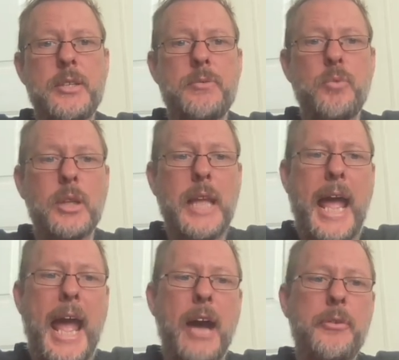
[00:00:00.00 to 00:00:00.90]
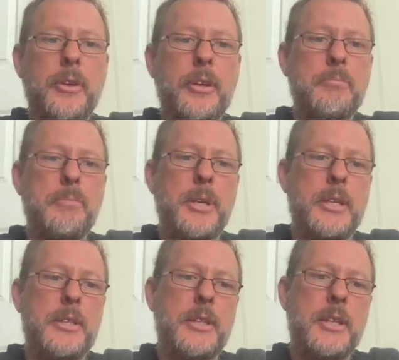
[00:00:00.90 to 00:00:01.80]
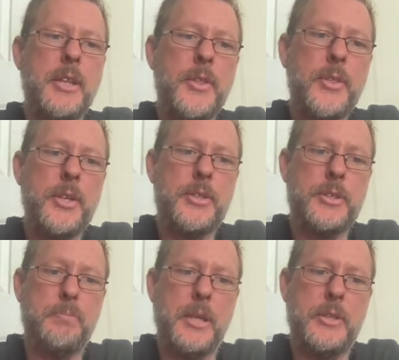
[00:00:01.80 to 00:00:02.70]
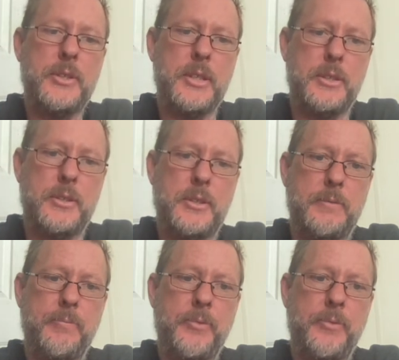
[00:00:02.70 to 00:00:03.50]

will outcompete this species.